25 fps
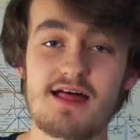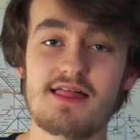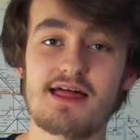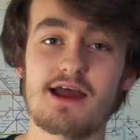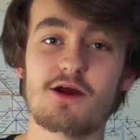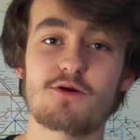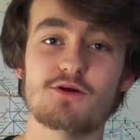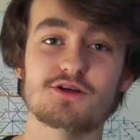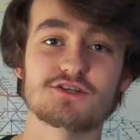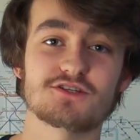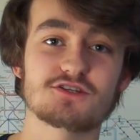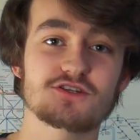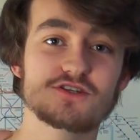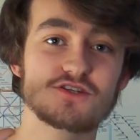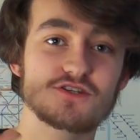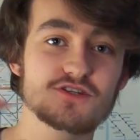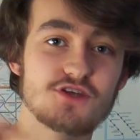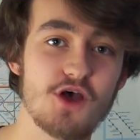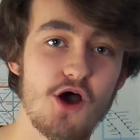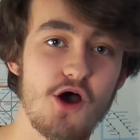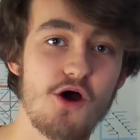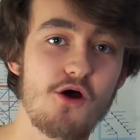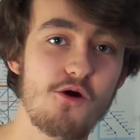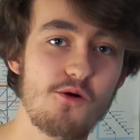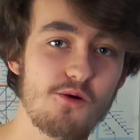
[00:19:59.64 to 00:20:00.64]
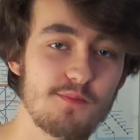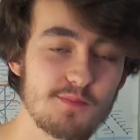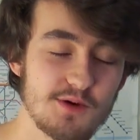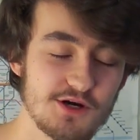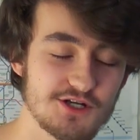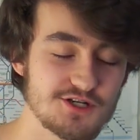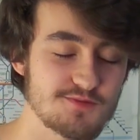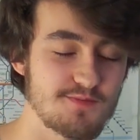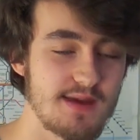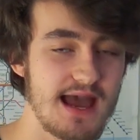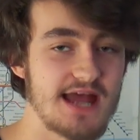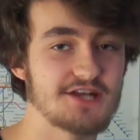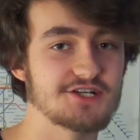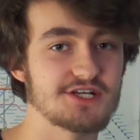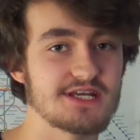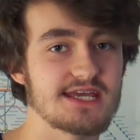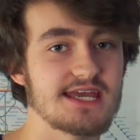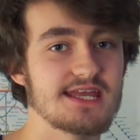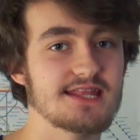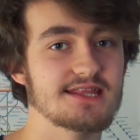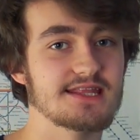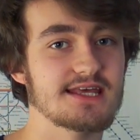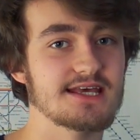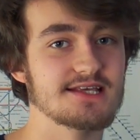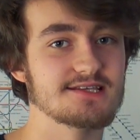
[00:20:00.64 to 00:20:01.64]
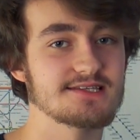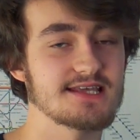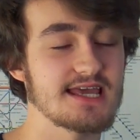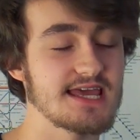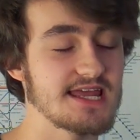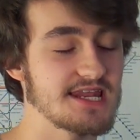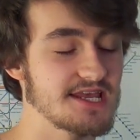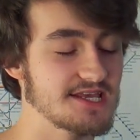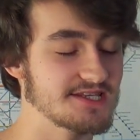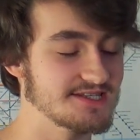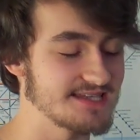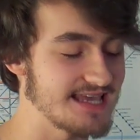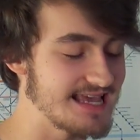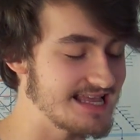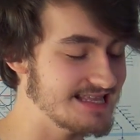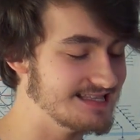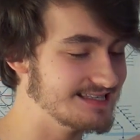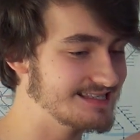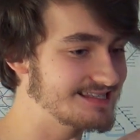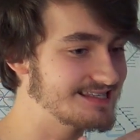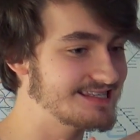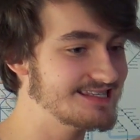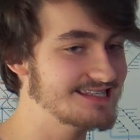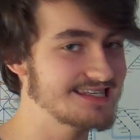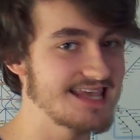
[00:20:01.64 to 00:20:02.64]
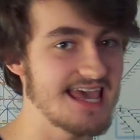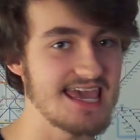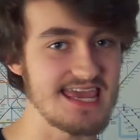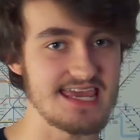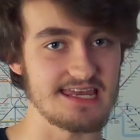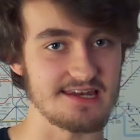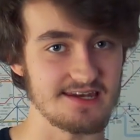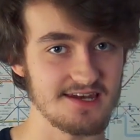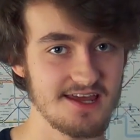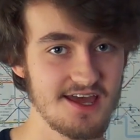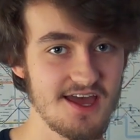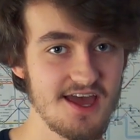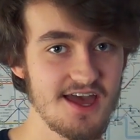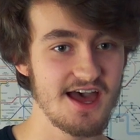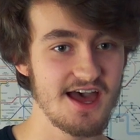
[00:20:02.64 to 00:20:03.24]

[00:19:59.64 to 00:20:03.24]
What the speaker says: There is so much magic in this. It is insane.